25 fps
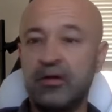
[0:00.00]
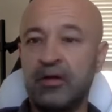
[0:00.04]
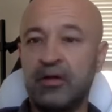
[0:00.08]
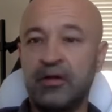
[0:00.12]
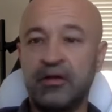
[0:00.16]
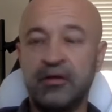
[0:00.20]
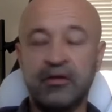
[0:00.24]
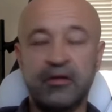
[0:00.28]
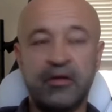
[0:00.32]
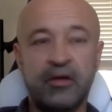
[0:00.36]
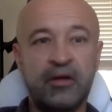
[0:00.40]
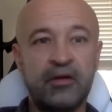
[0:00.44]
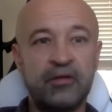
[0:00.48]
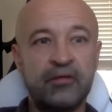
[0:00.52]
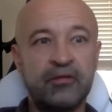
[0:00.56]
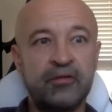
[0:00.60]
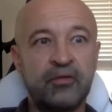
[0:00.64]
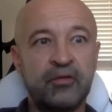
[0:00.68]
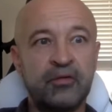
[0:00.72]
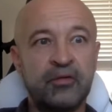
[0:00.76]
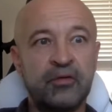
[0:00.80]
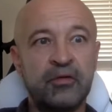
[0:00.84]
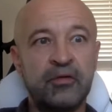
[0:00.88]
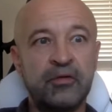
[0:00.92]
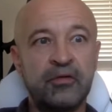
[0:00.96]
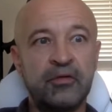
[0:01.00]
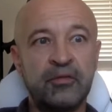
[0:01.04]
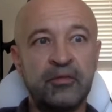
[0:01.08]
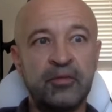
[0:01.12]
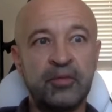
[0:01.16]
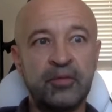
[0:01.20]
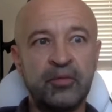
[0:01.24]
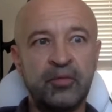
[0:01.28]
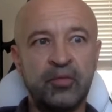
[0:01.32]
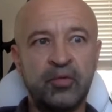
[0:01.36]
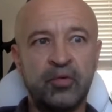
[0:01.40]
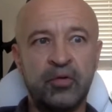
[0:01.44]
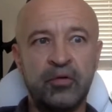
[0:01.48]
I'll, I'll, talk a little
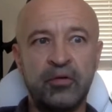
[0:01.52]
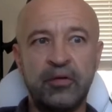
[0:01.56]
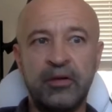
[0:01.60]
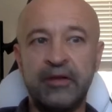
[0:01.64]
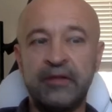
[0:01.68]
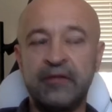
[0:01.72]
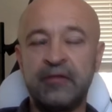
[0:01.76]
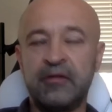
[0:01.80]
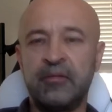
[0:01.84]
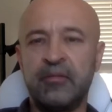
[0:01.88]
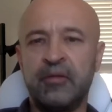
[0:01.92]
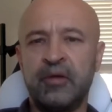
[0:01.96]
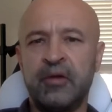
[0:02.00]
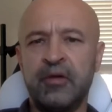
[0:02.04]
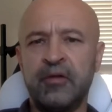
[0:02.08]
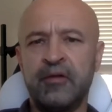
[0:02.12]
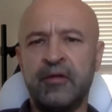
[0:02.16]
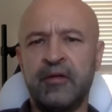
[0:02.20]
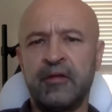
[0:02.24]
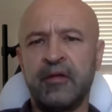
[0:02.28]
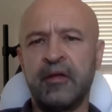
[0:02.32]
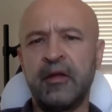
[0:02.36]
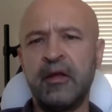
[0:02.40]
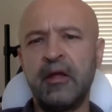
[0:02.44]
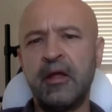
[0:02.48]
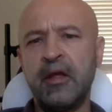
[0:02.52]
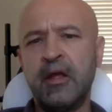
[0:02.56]
bit more later about that.